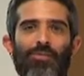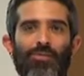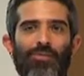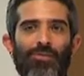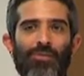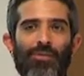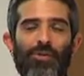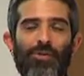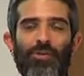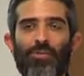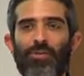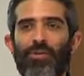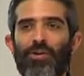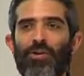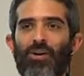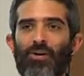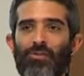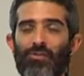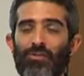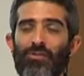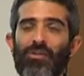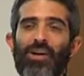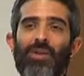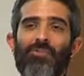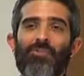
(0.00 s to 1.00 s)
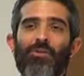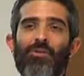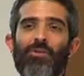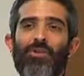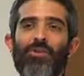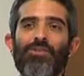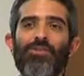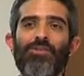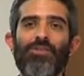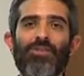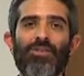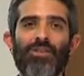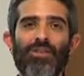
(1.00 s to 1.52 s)
So there will be also time for
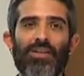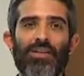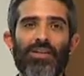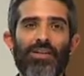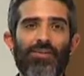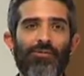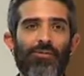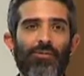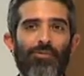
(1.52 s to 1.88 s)
questions at the end if